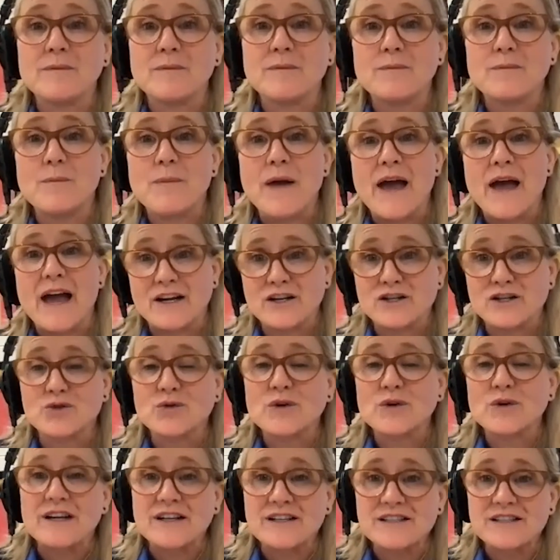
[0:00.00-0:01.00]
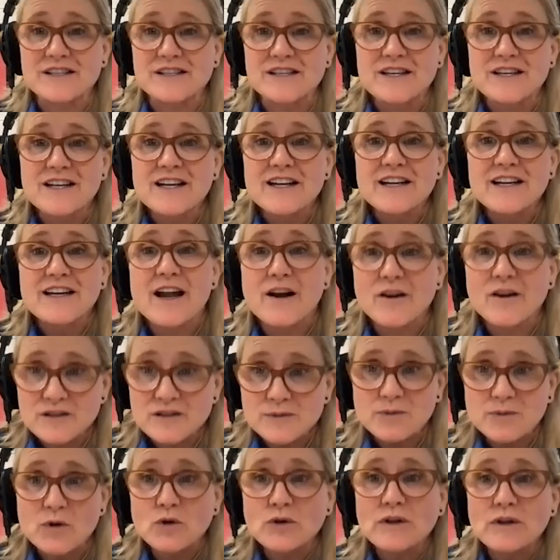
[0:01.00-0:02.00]
bag of tricks now
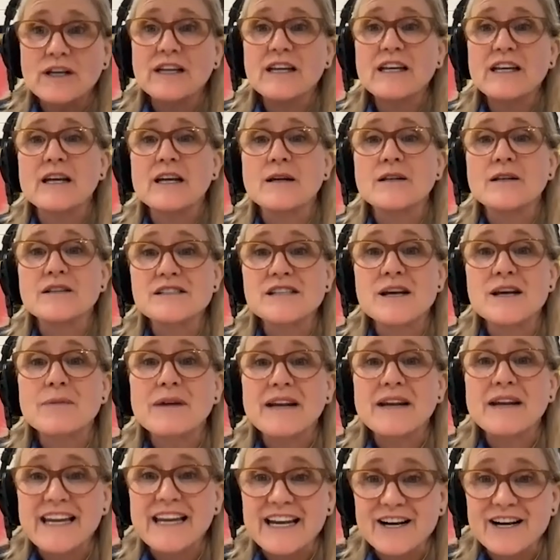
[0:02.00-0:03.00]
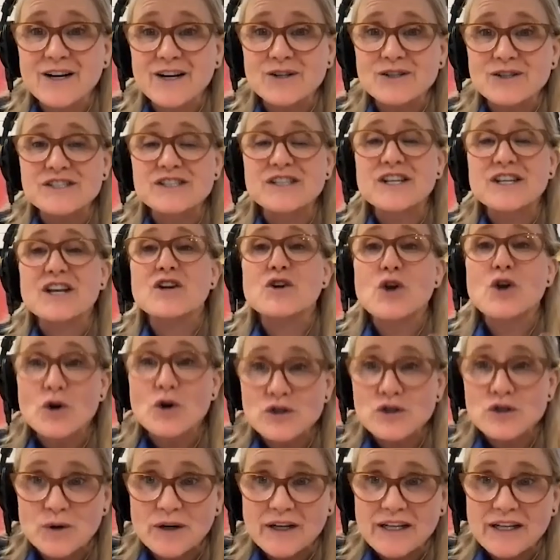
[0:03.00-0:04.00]
it's pulling in somebody else that
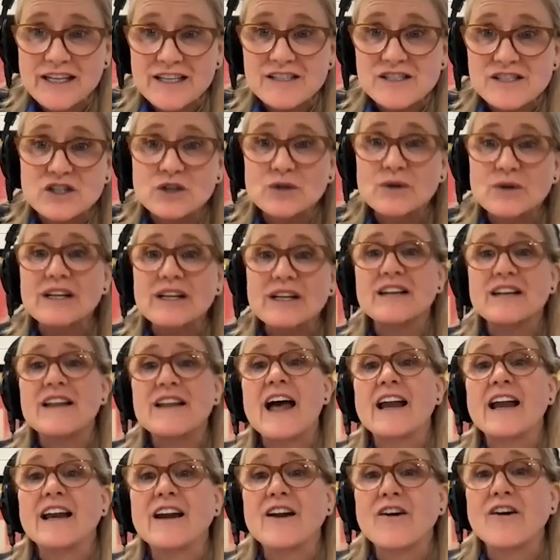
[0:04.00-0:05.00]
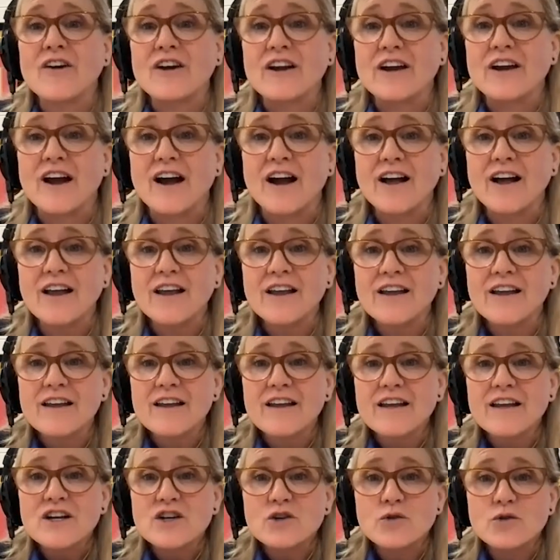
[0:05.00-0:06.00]
knows what he's doing in that area
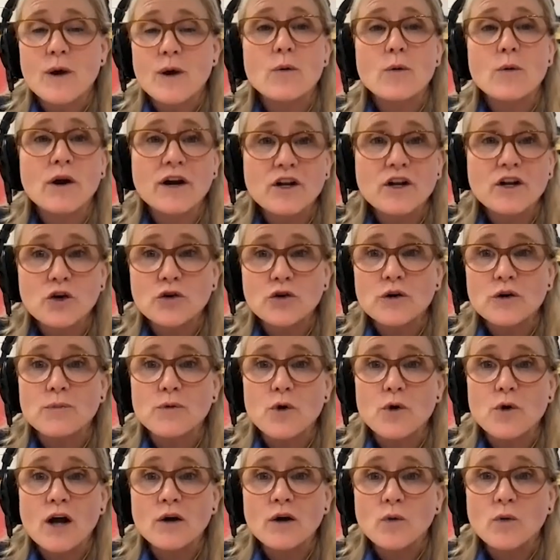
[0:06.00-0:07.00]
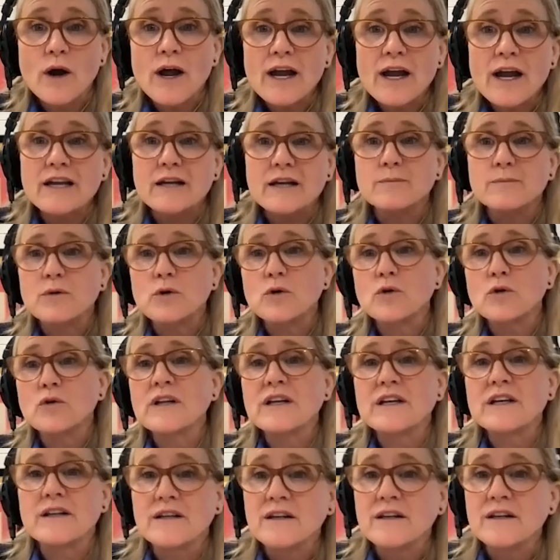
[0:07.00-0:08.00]
do i want to go to broadway and
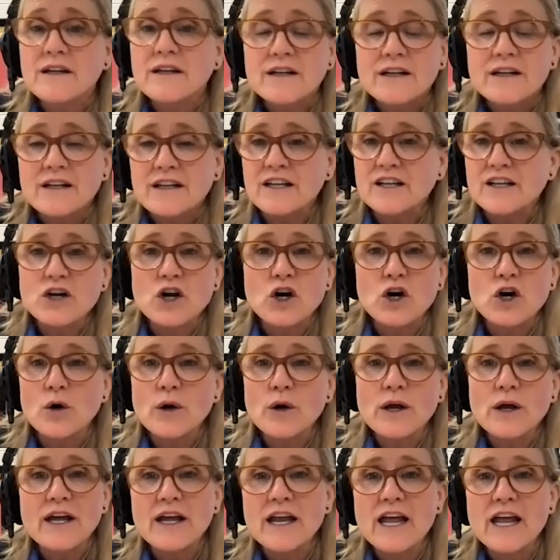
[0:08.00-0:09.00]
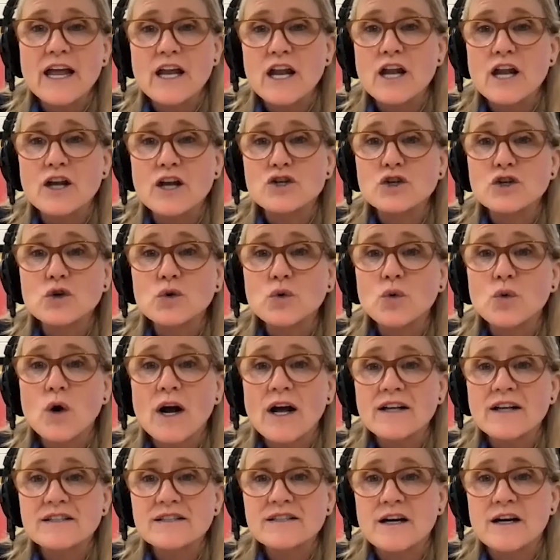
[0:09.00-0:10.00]
pull in you know and, and do
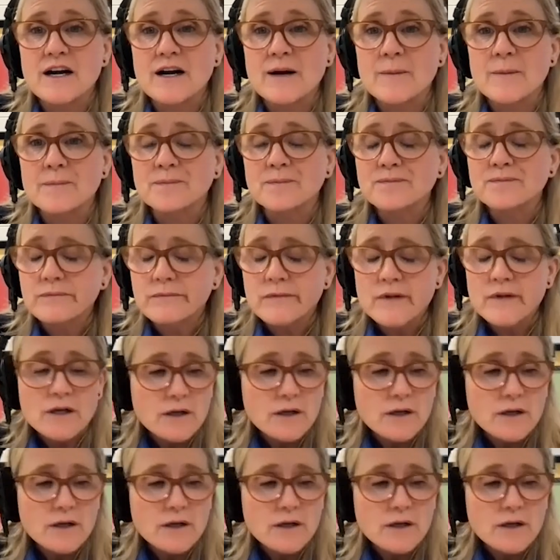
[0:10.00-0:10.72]
what um,